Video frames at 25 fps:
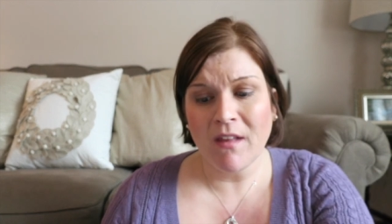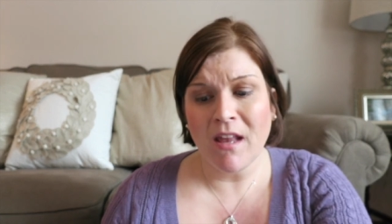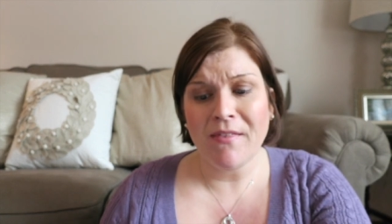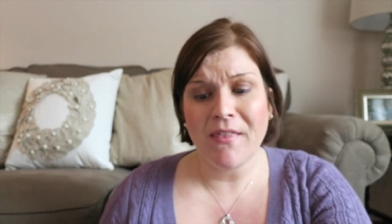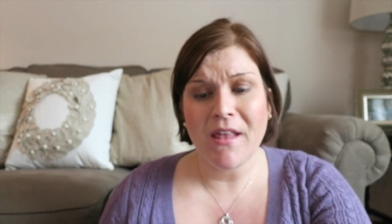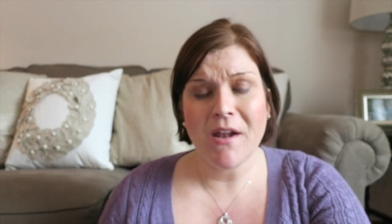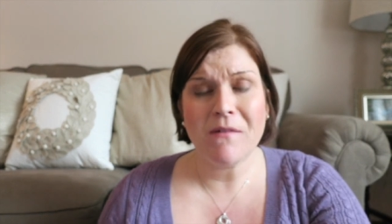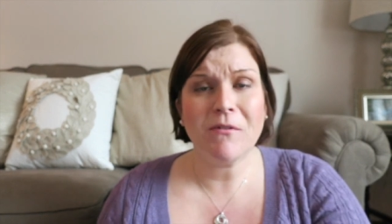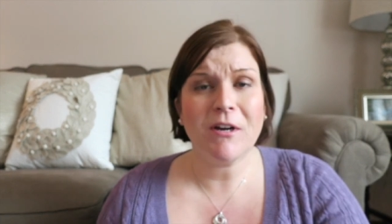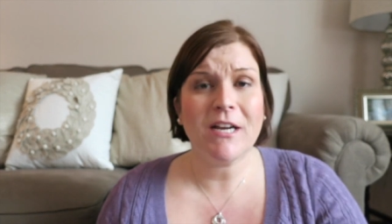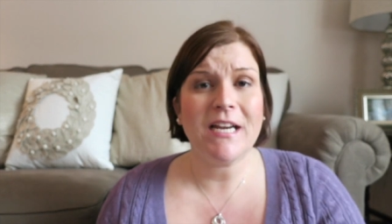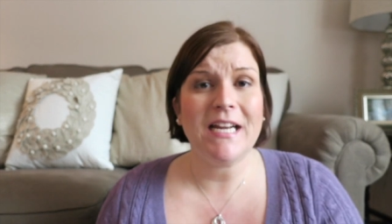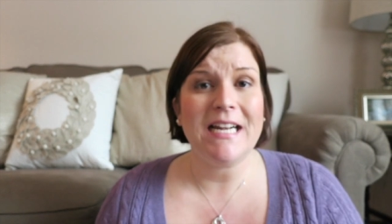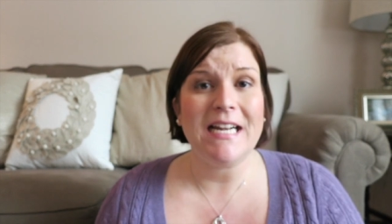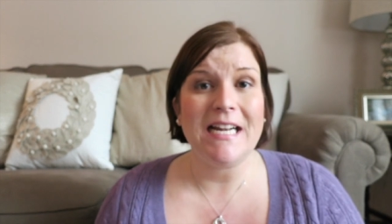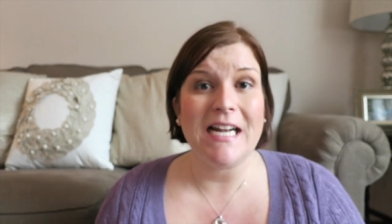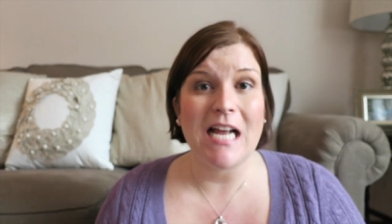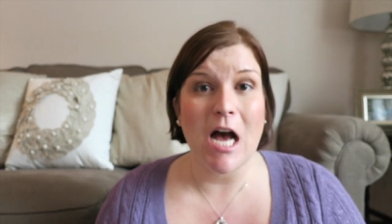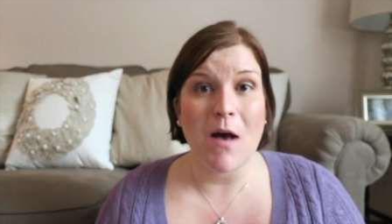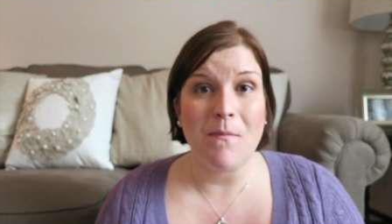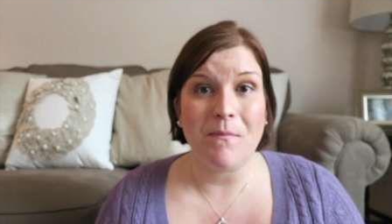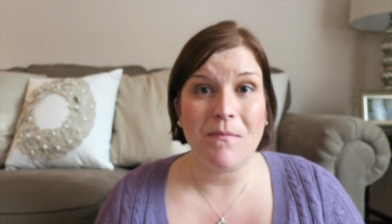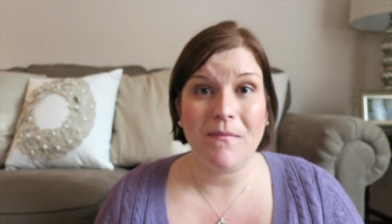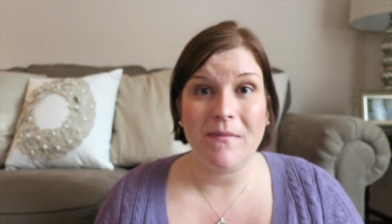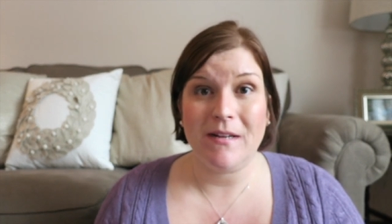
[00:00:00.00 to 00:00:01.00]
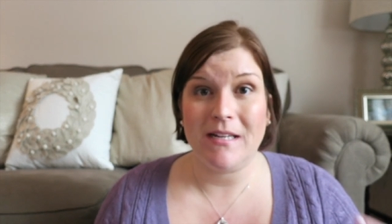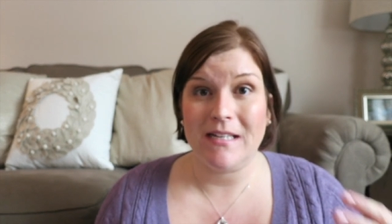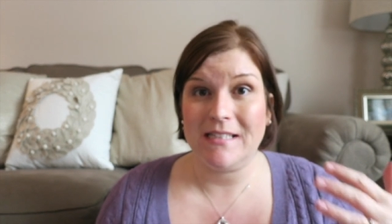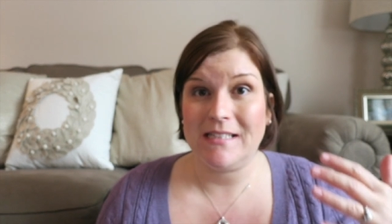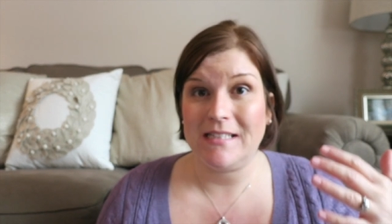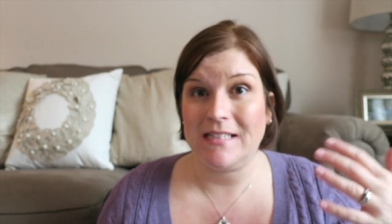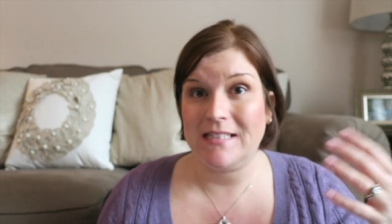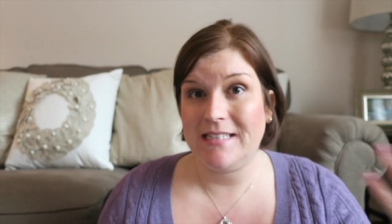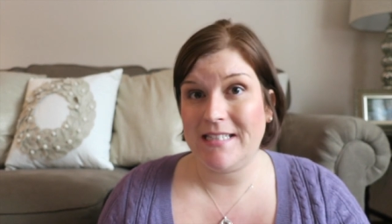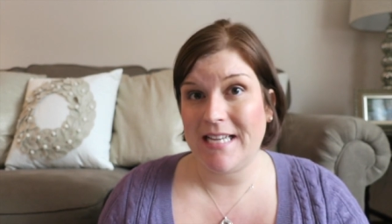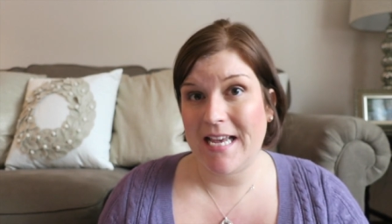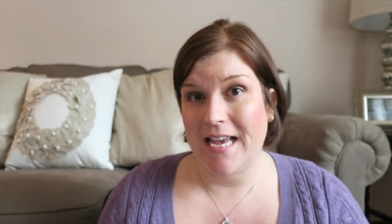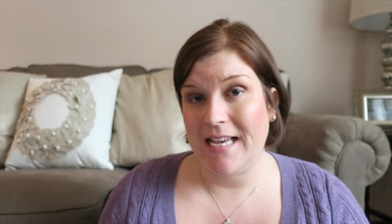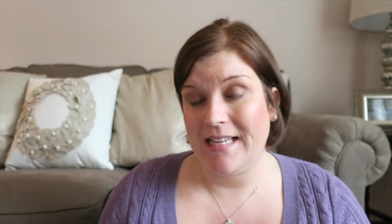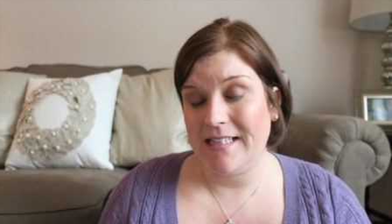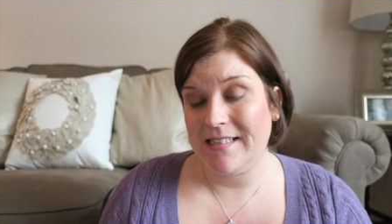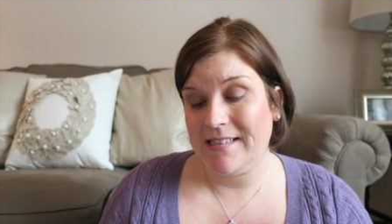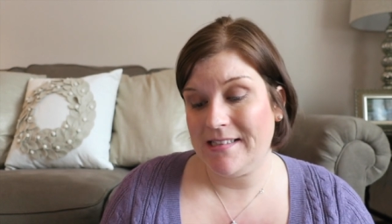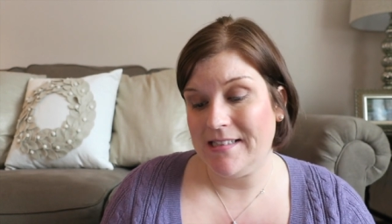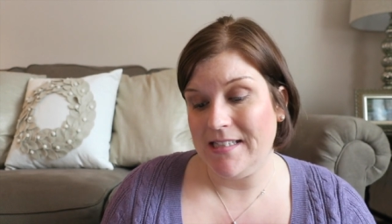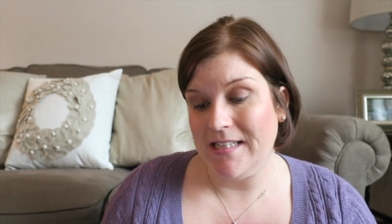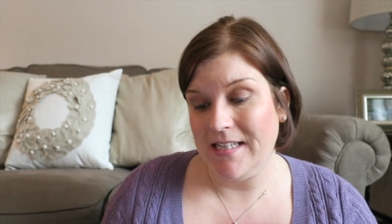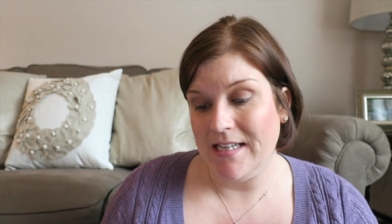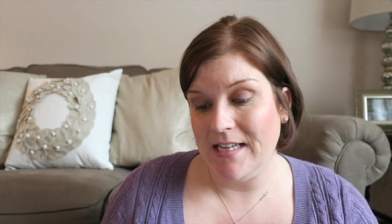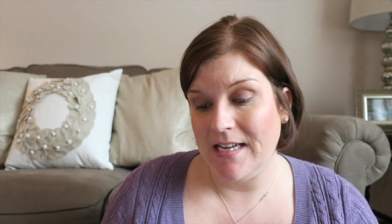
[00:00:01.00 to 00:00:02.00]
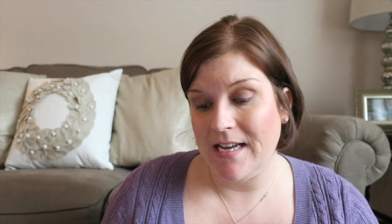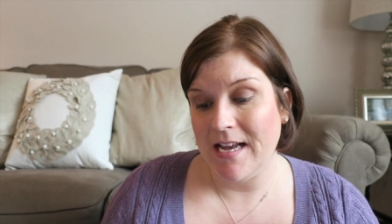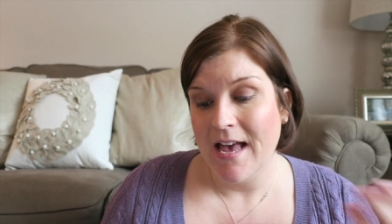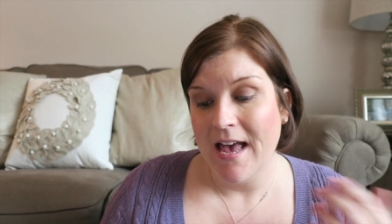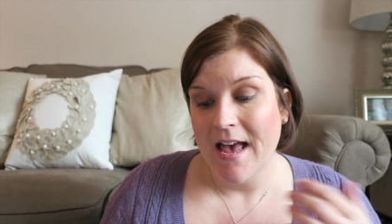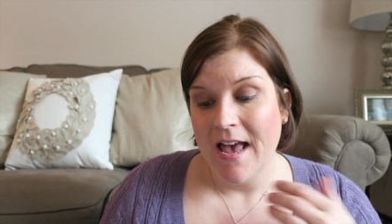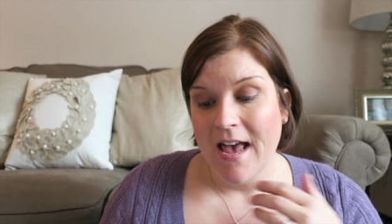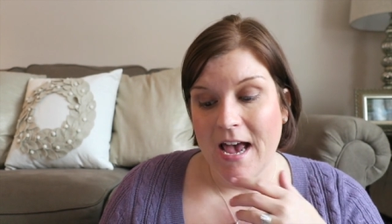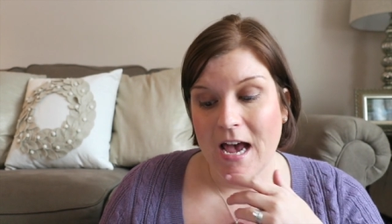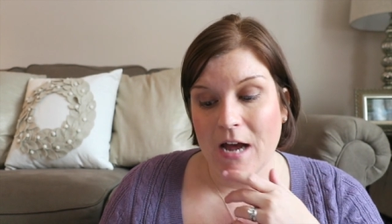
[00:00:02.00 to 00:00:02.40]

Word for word: Then we're getting up, and it's a day at sea,